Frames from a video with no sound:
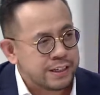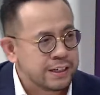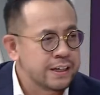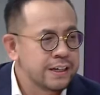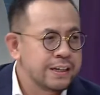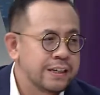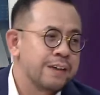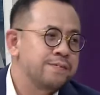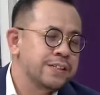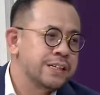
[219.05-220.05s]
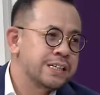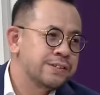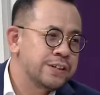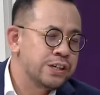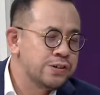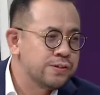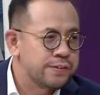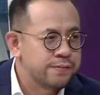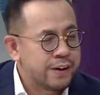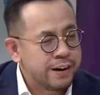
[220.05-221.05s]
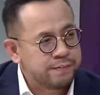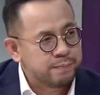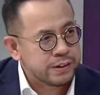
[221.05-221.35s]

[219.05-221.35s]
You can see deficit has reduced from